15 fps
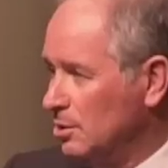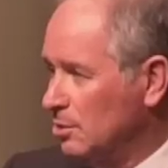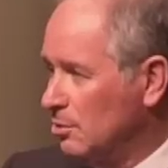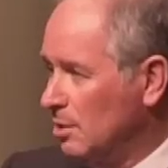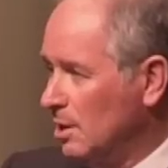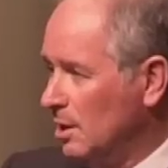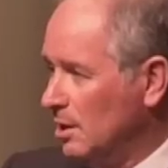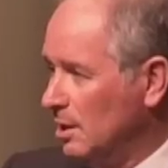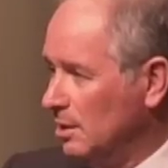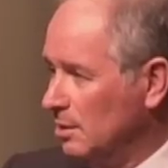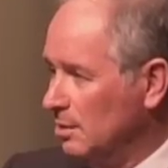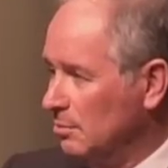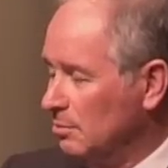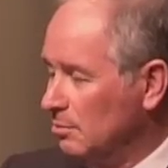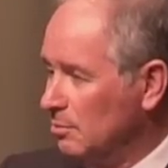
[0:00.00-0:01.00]
is
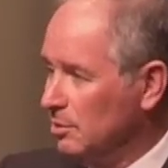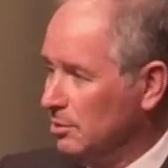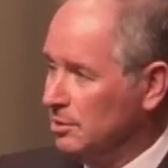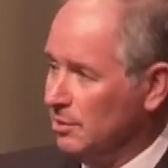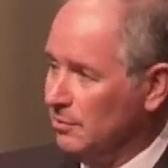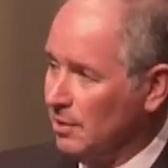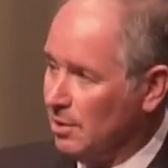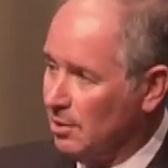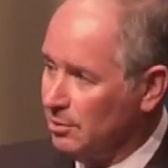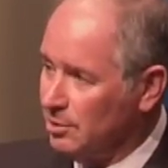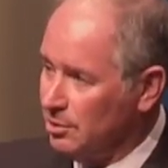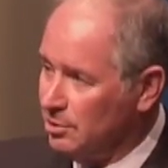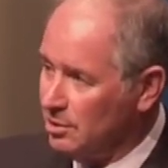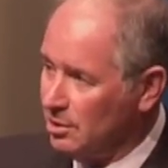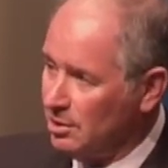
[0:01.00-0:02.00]
creating real
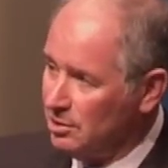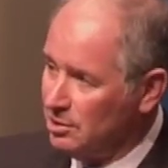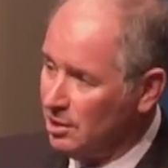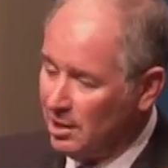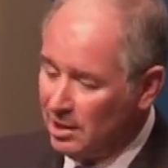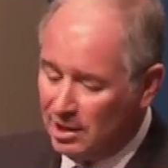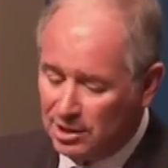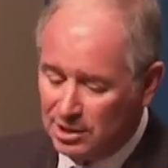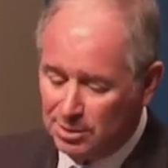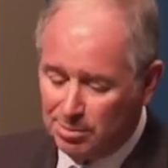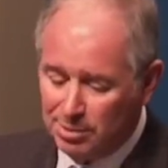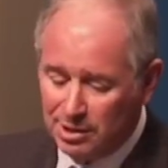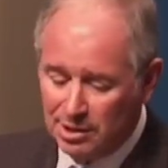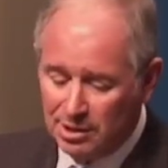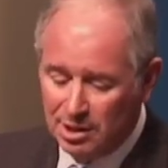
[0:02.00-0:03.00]
difficulties. China has
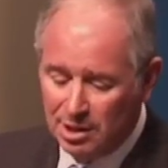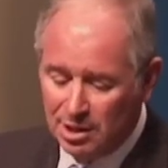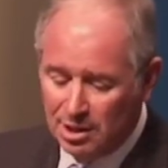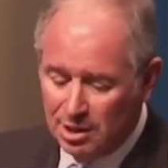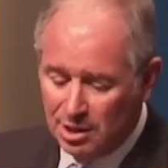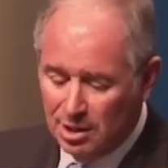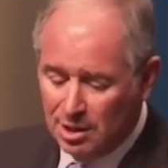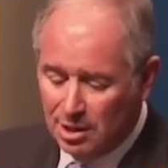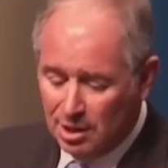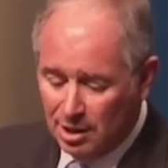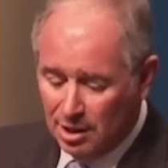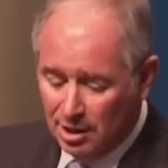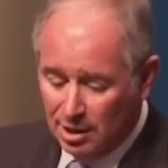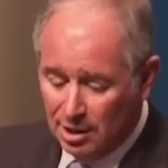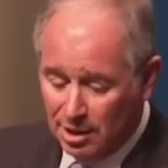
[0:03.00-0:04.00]
been
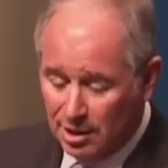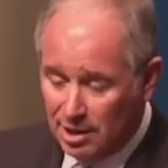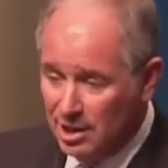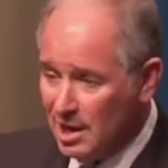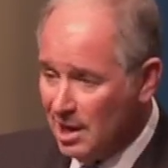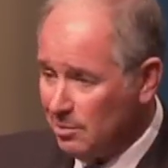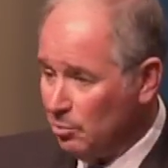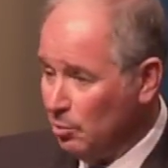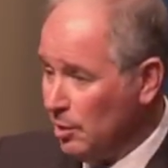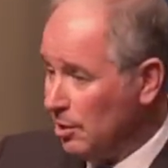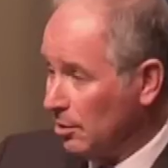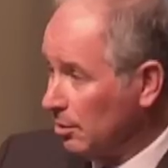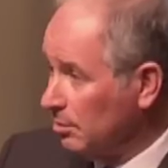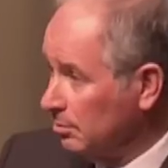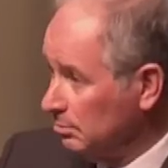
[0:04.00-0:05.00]
the net
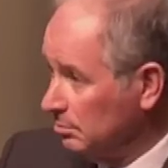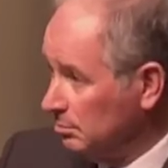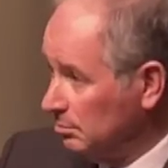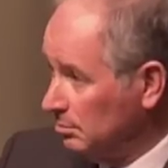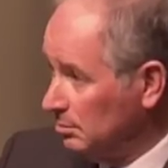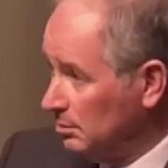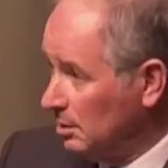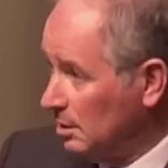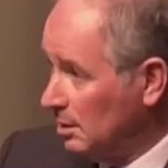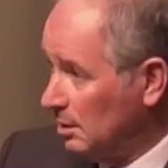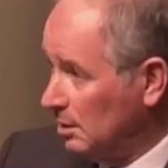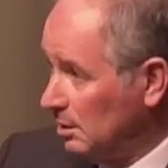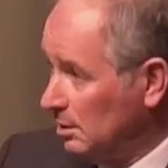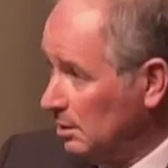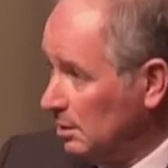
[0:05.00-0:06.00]
winner
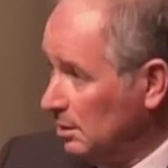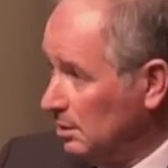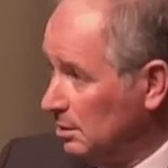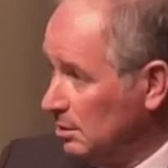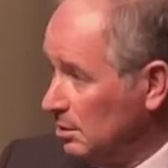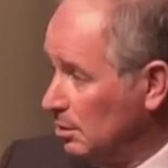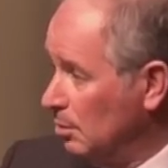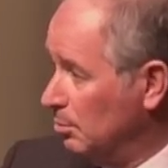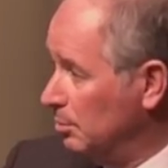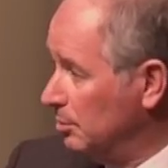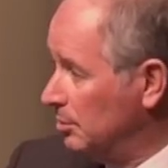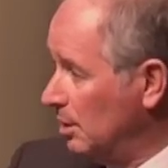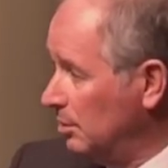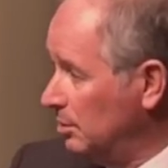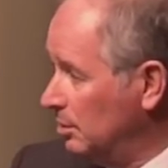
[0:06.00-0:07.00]
uh, in
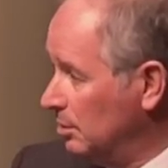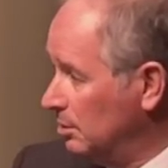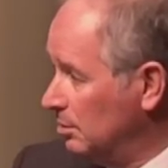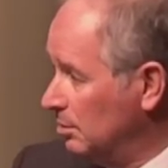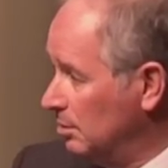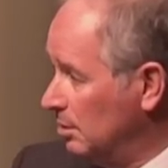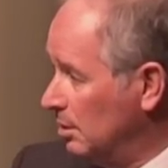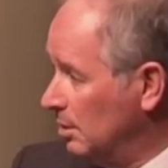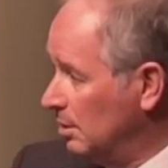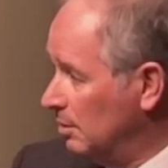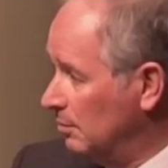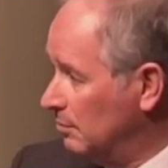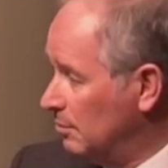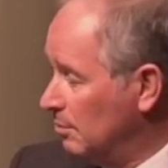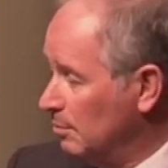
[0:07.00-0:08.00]
globalization
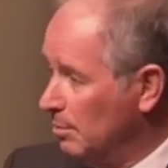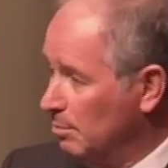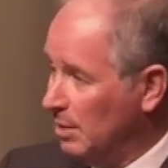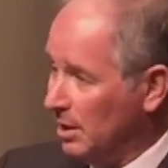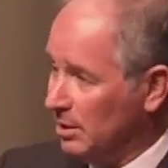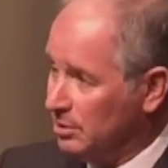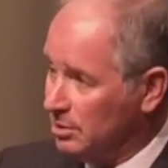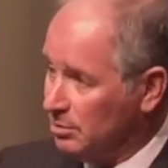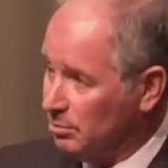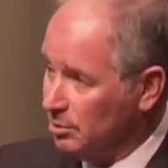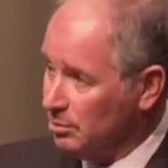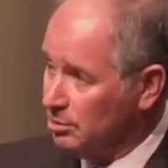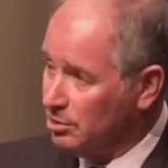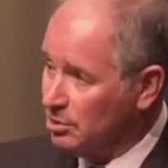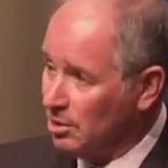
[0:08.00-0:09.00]
uh, from the base
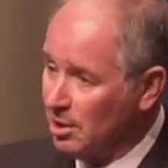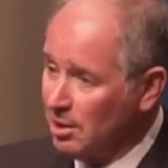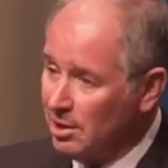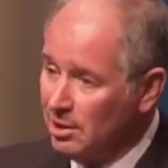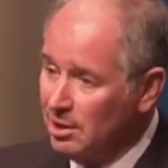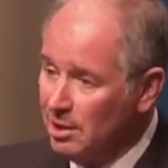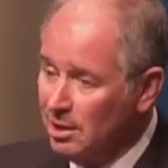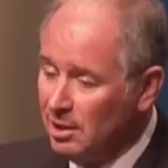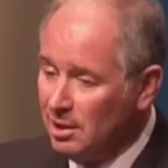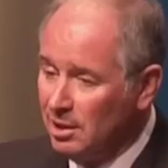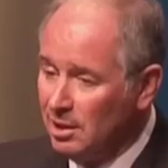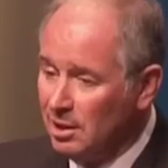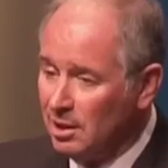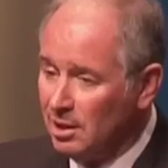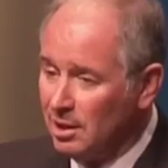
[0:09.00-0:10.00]
where you started,
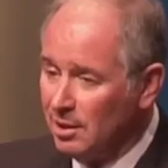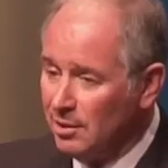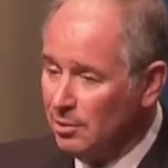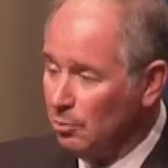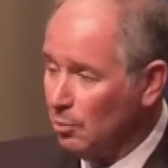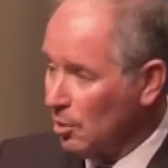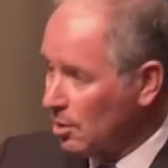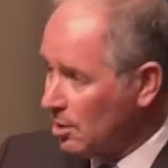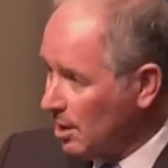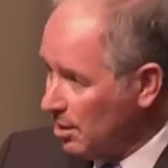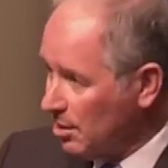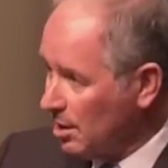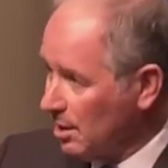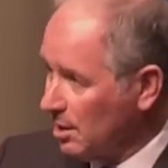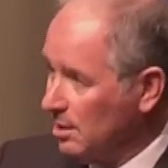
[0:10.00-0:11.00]
uh, the work
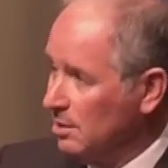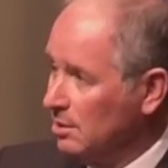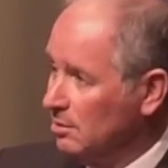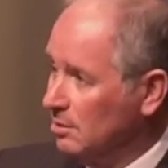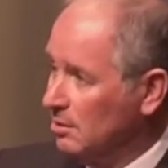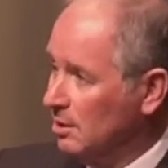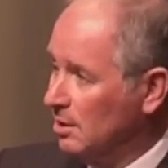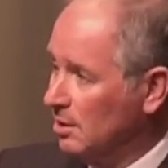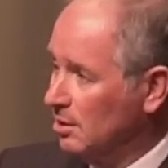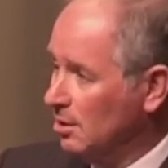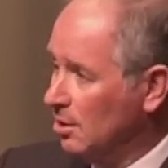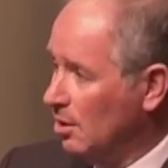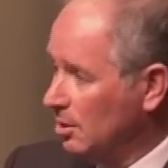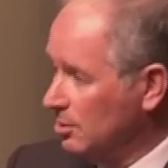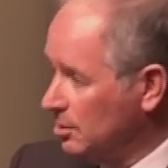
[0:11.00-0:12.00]
ethic, uh, the
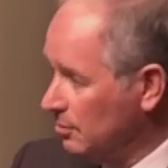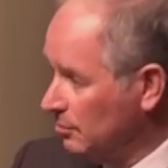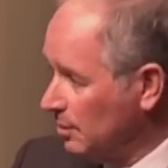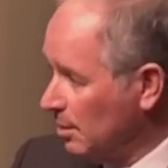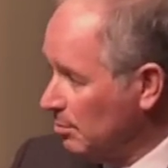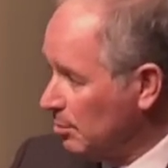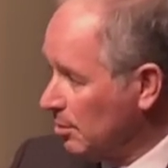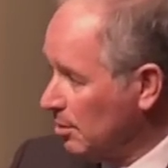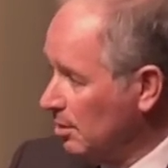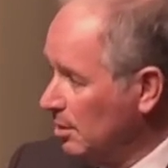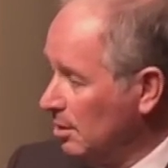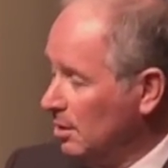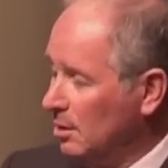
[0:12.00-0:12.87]
cost of labor,